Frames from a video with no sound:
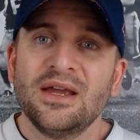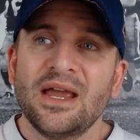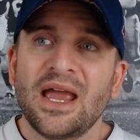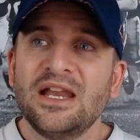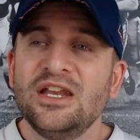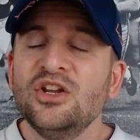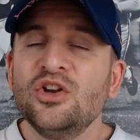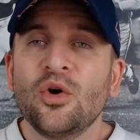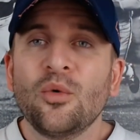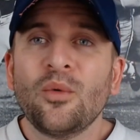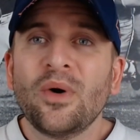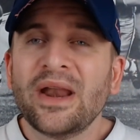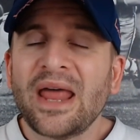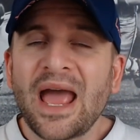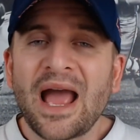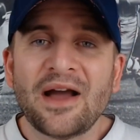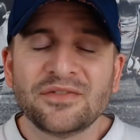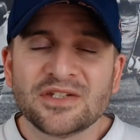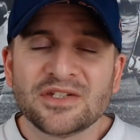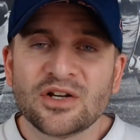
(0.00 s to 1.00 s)
And you don't want to
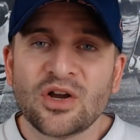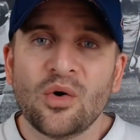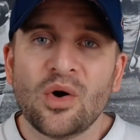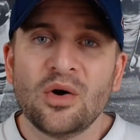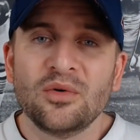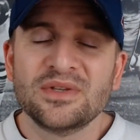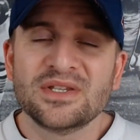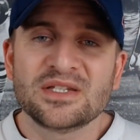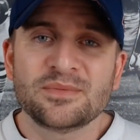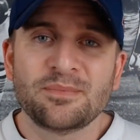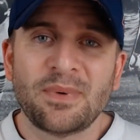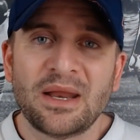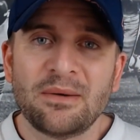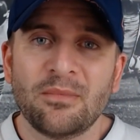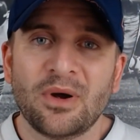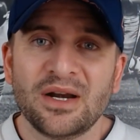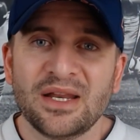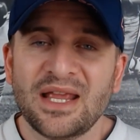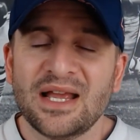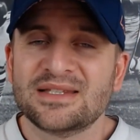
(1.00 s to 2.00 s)
have to go out and spend
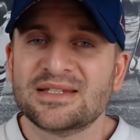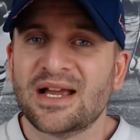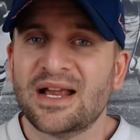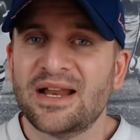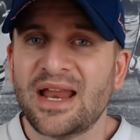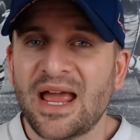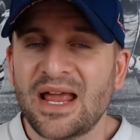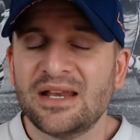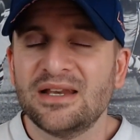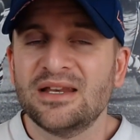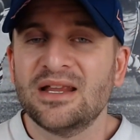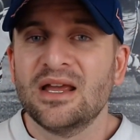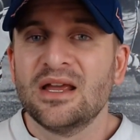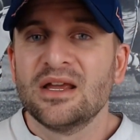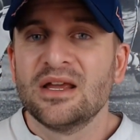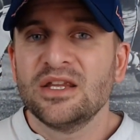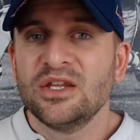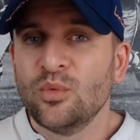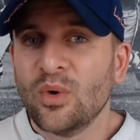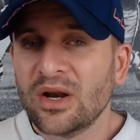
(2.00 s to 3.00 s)
money at tight end.
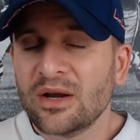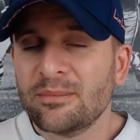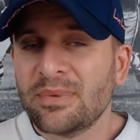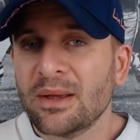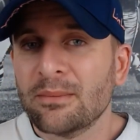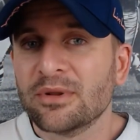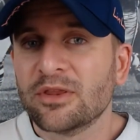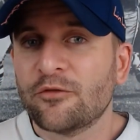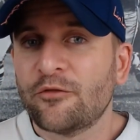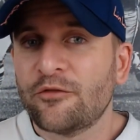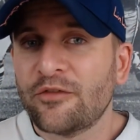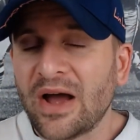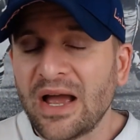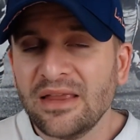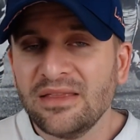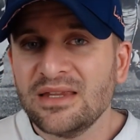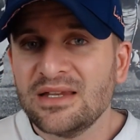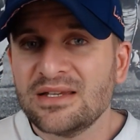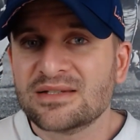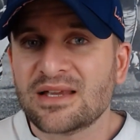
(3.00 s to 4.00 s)
You want to be able to
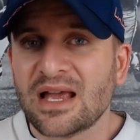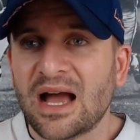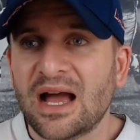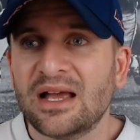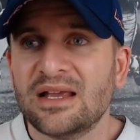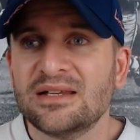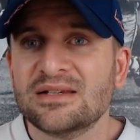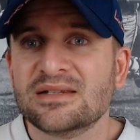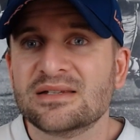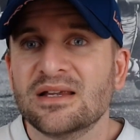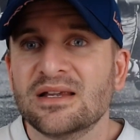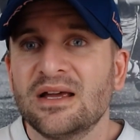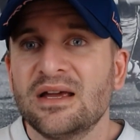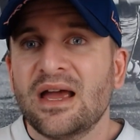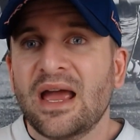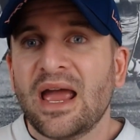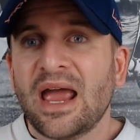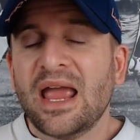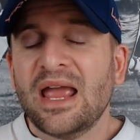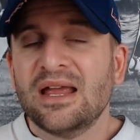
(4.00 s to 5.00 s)
find these guys
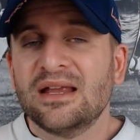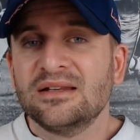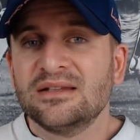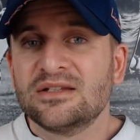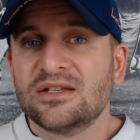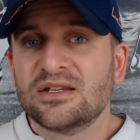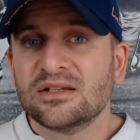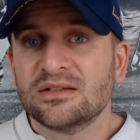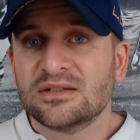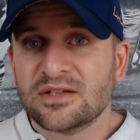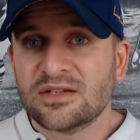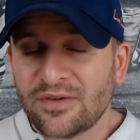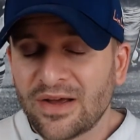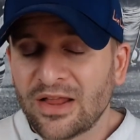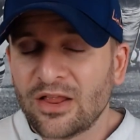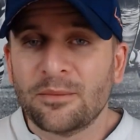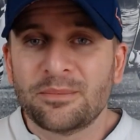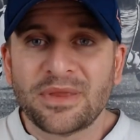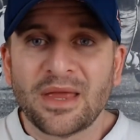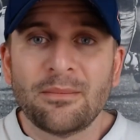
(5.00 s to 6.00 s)
and
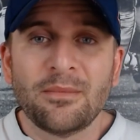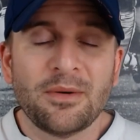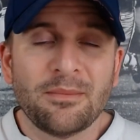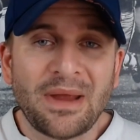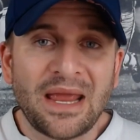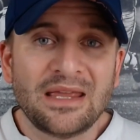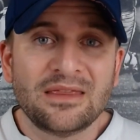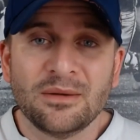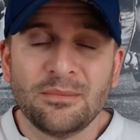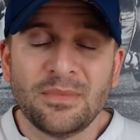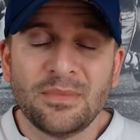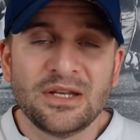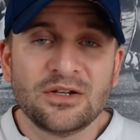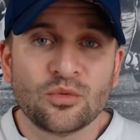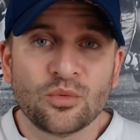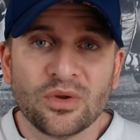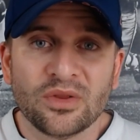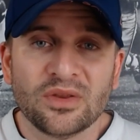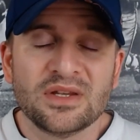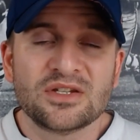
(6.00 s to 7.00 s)
develop them and make them into
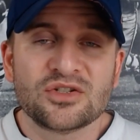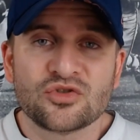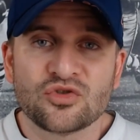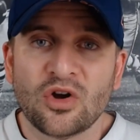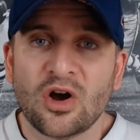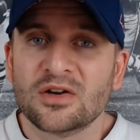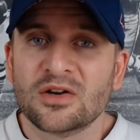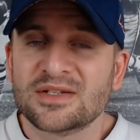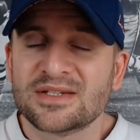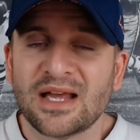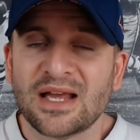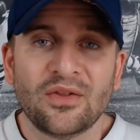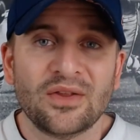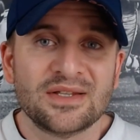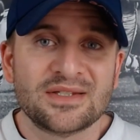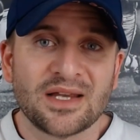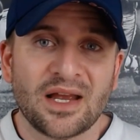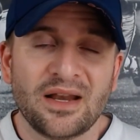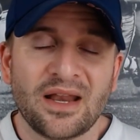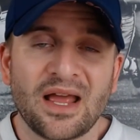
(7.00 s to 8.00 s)
really strong, solid
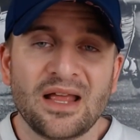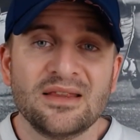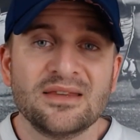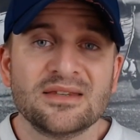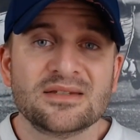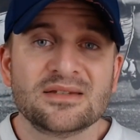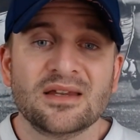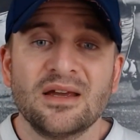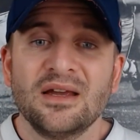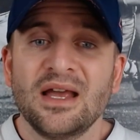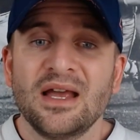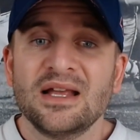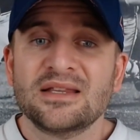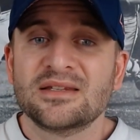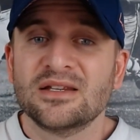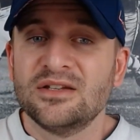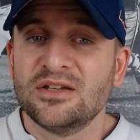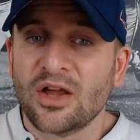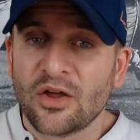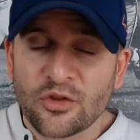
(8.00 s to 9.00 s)
tight ends. It's
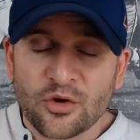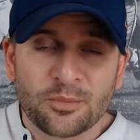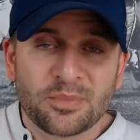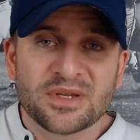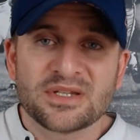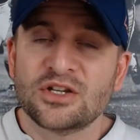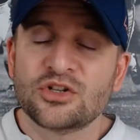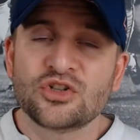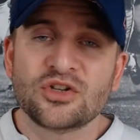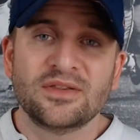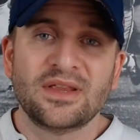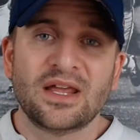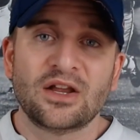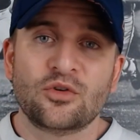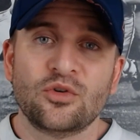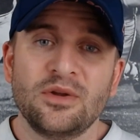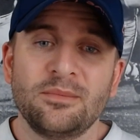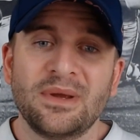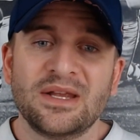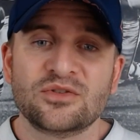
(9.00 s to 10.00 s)
another position that
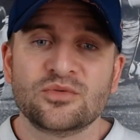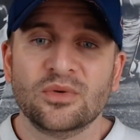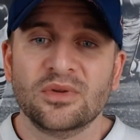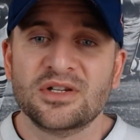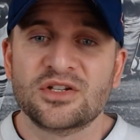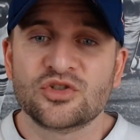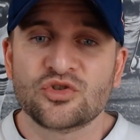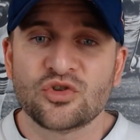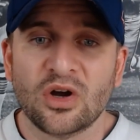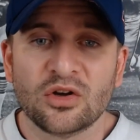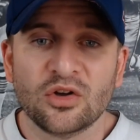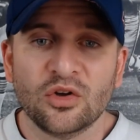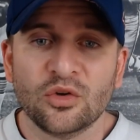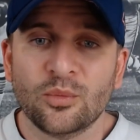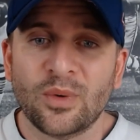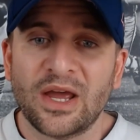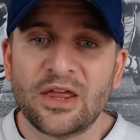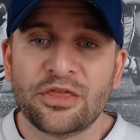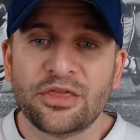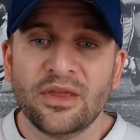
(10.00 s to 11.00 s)
Green Bay's really struggled
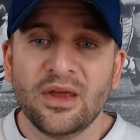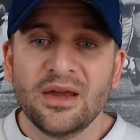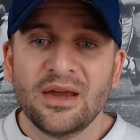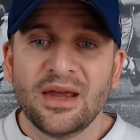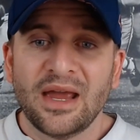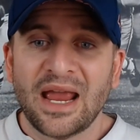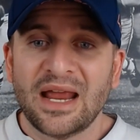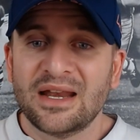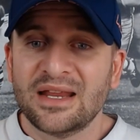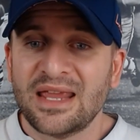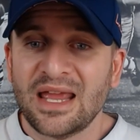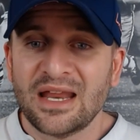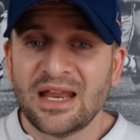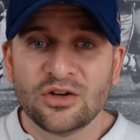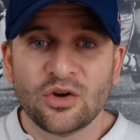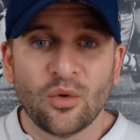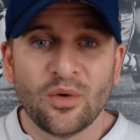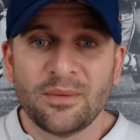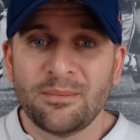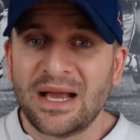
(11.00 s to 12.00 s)
with. And again,
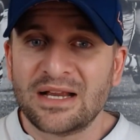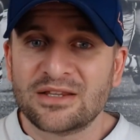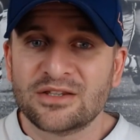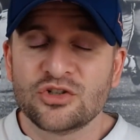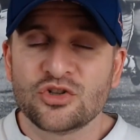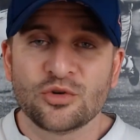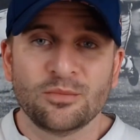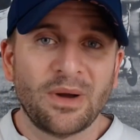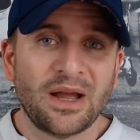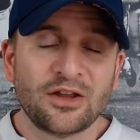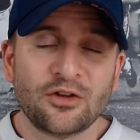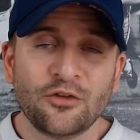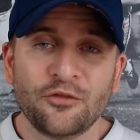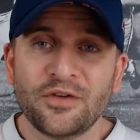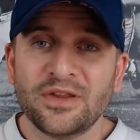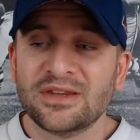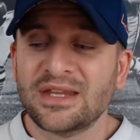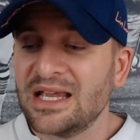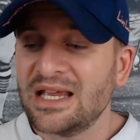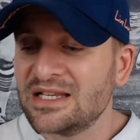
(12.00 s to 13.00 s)
going back to Jermichael
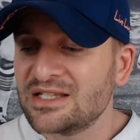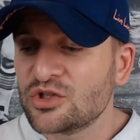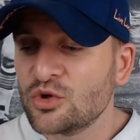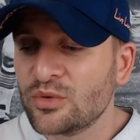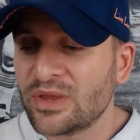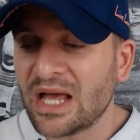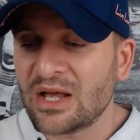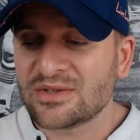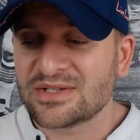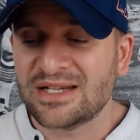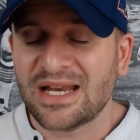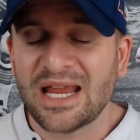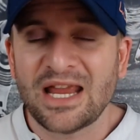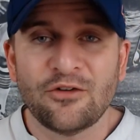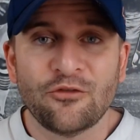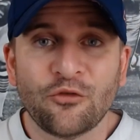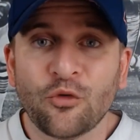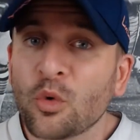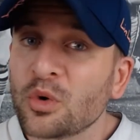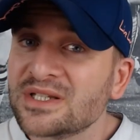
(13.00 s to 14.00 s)
Finley in 2008,
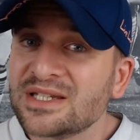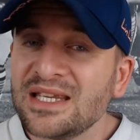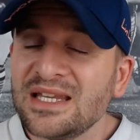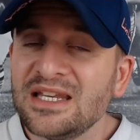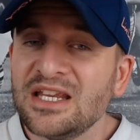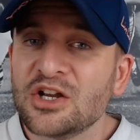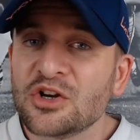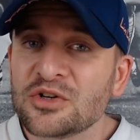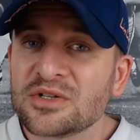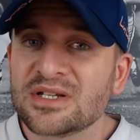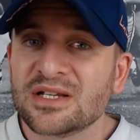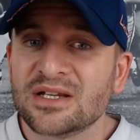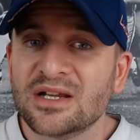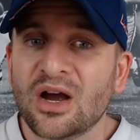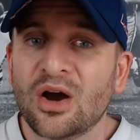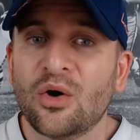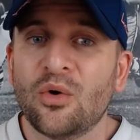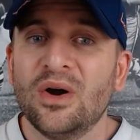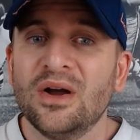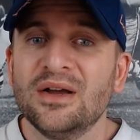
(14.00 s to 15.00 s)
14 years
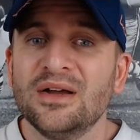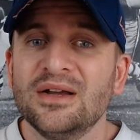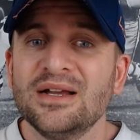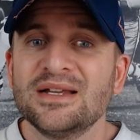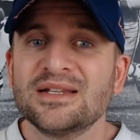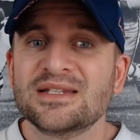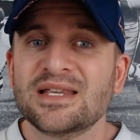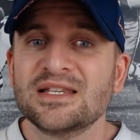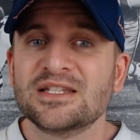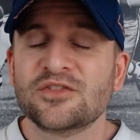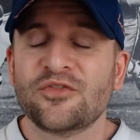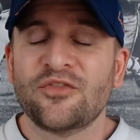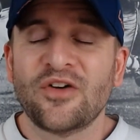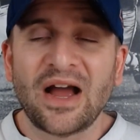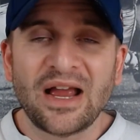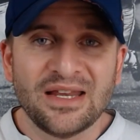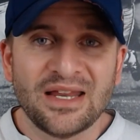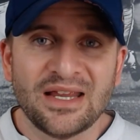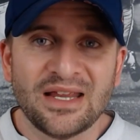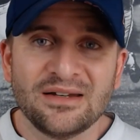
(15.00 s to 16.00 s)
ago, since
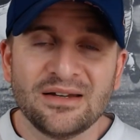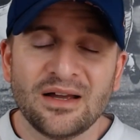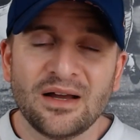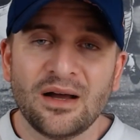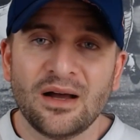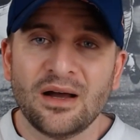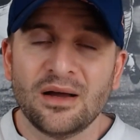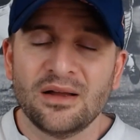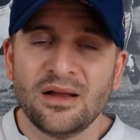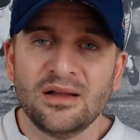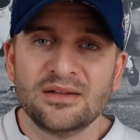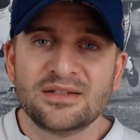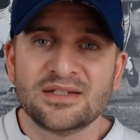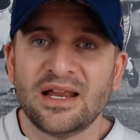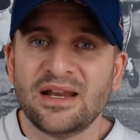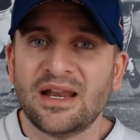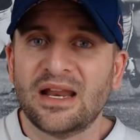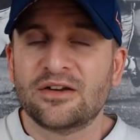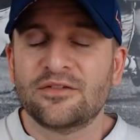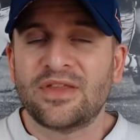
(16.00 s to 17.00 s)
finding a, a
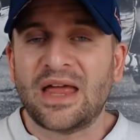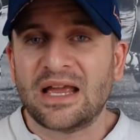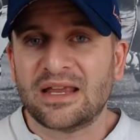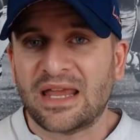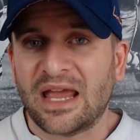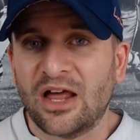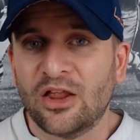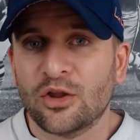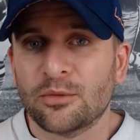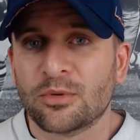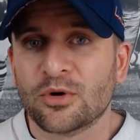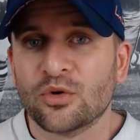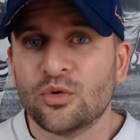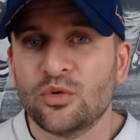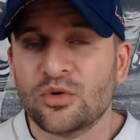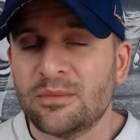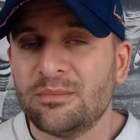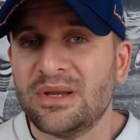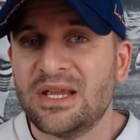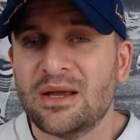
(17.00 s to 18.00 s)
tight end of that caliber who
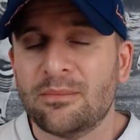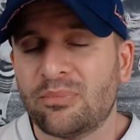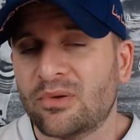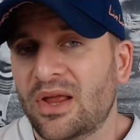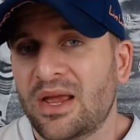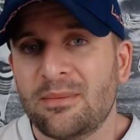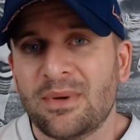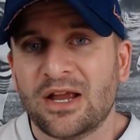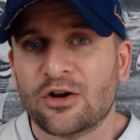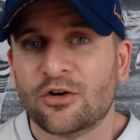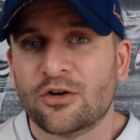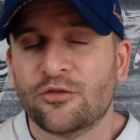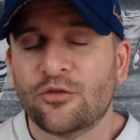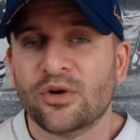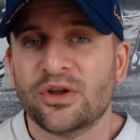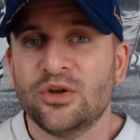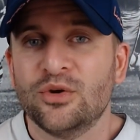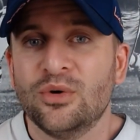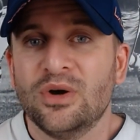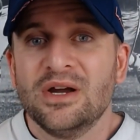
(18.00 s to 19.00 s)
can be a playmaker for
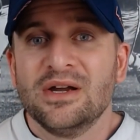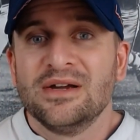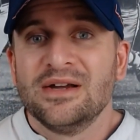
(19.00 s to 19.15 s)
you,